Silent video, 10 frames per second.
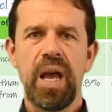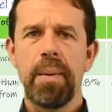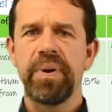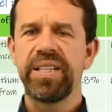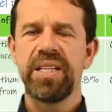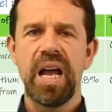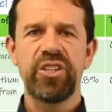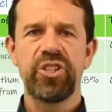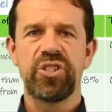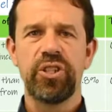But it's not
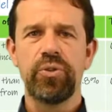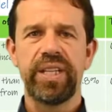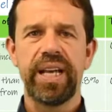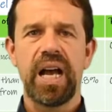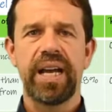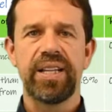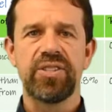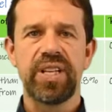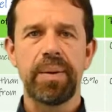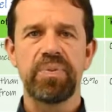just UTI and
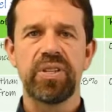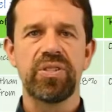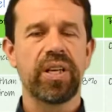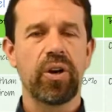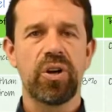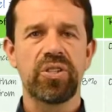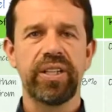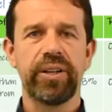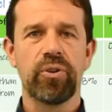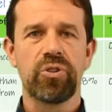sepsis that cause the
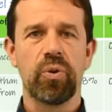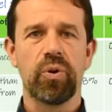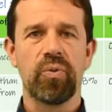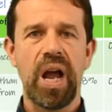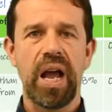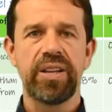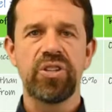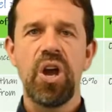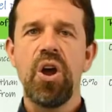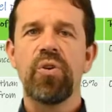HeRO score to rise,
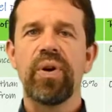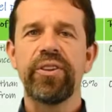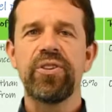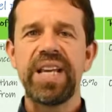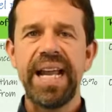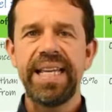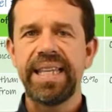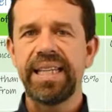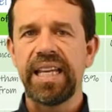rather it's anything